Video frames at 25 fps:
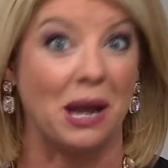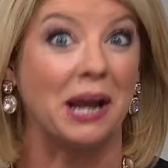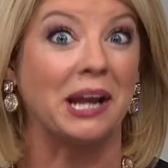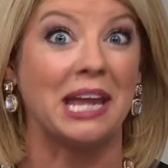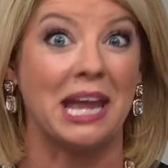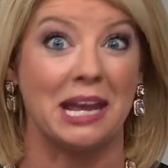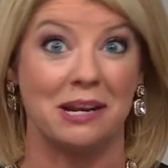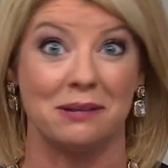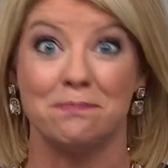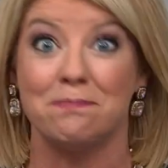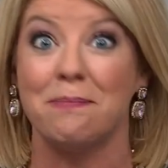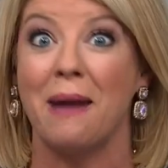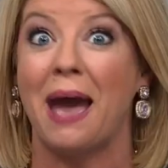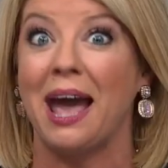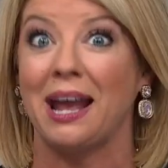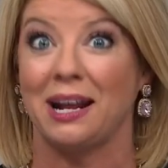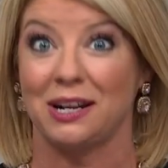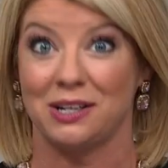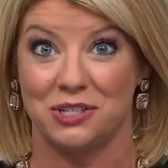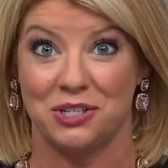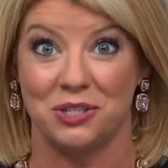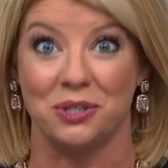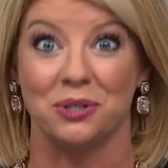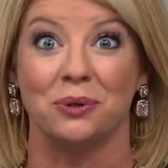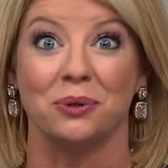Again,
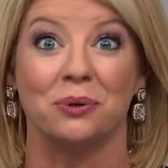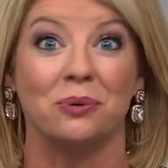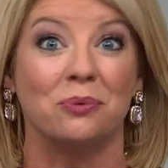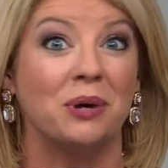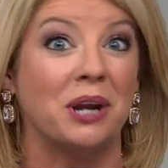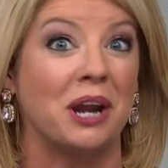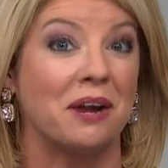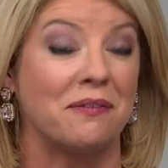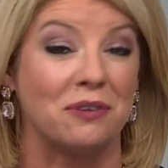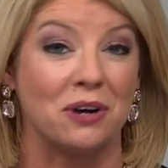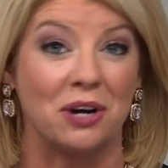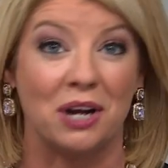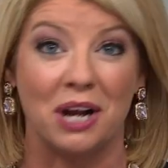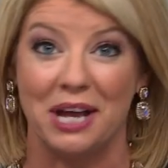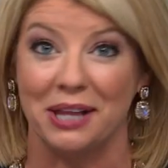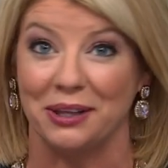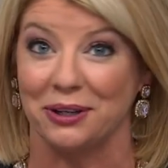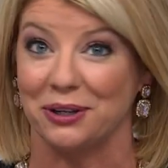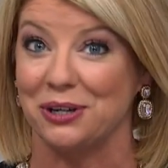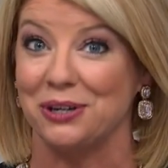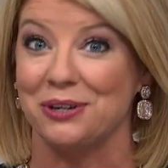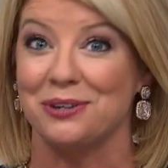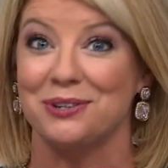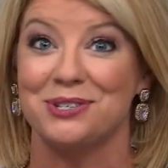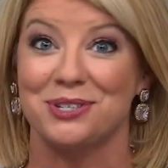back to whatever
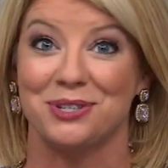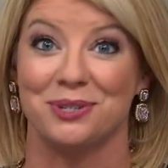color you're